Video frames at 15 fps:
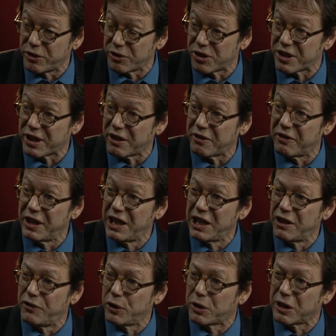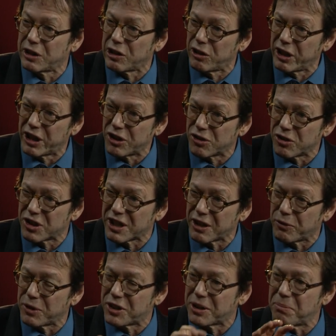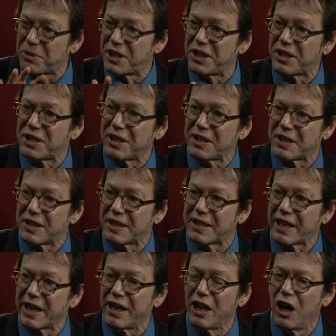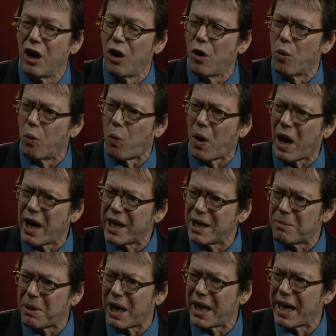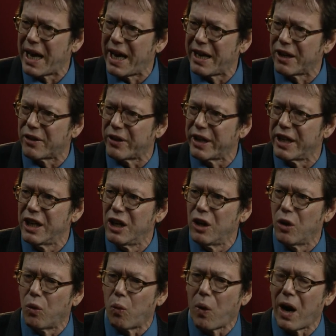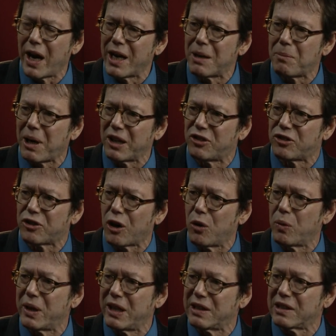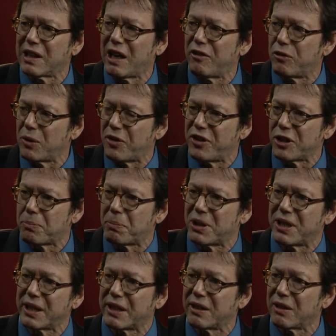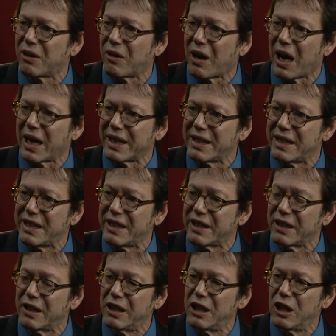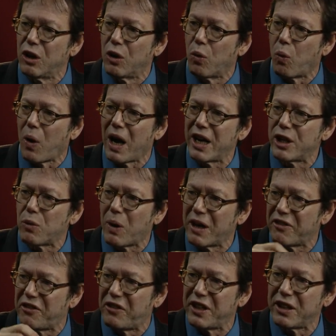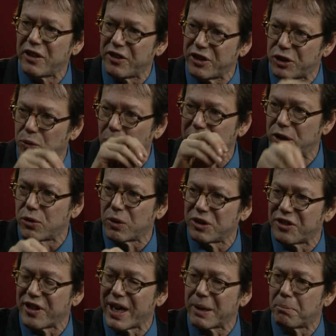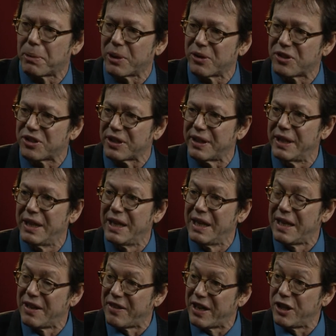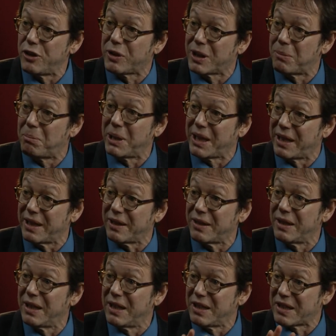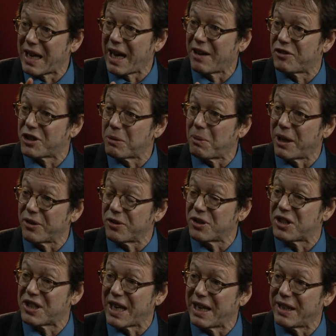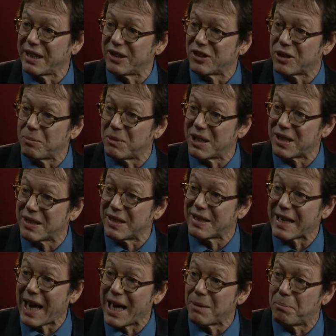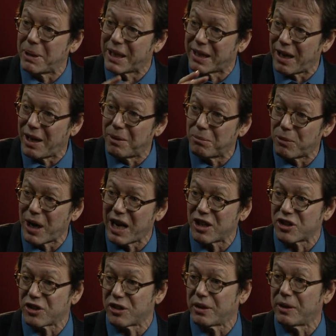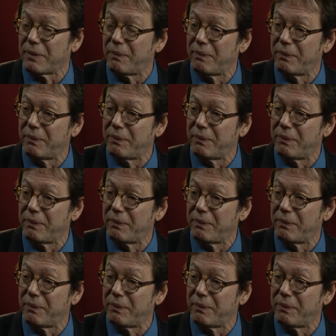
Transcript: yourself, if you can look at yourself with some distance and say, why am I angry? Why am I so in love with this particular idea? Why do I feel this way towards that person? Then you can begin to have some understanding and some distance and become rational.